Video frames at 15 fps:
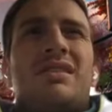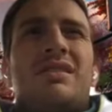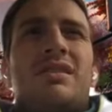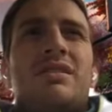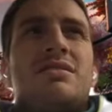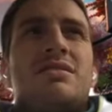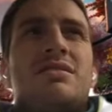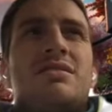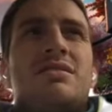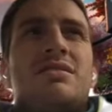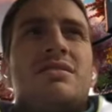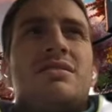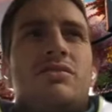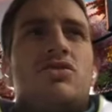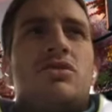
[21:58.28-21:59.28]

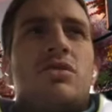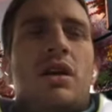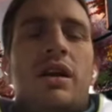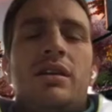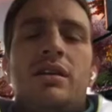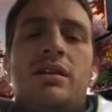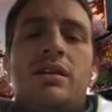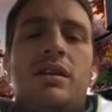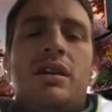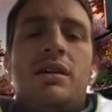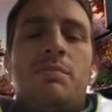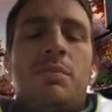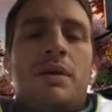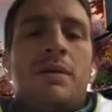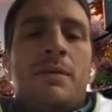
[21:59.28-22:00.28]
consistent trying to
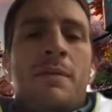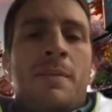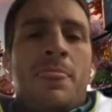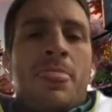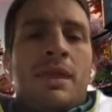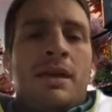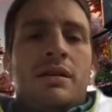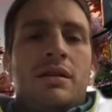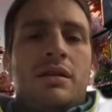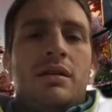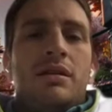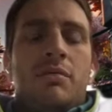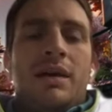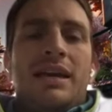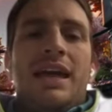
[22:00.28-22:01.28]
keep,
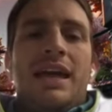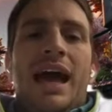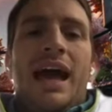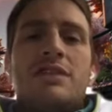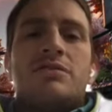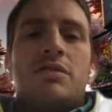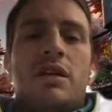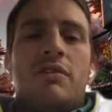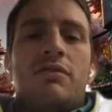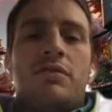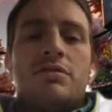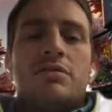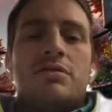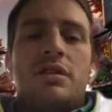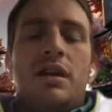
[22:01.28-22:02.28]
you know, my cash
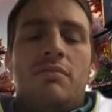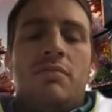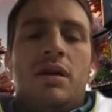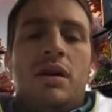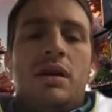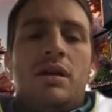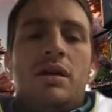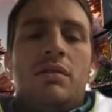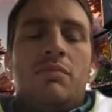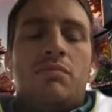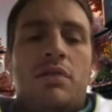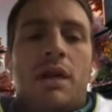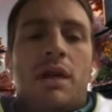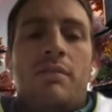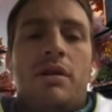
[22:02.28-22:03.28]
levels and my
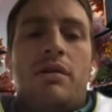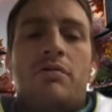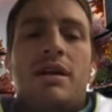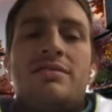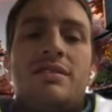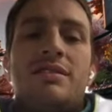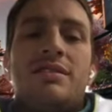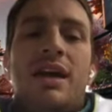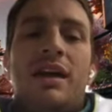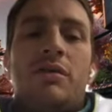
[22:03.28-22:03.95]
primary residence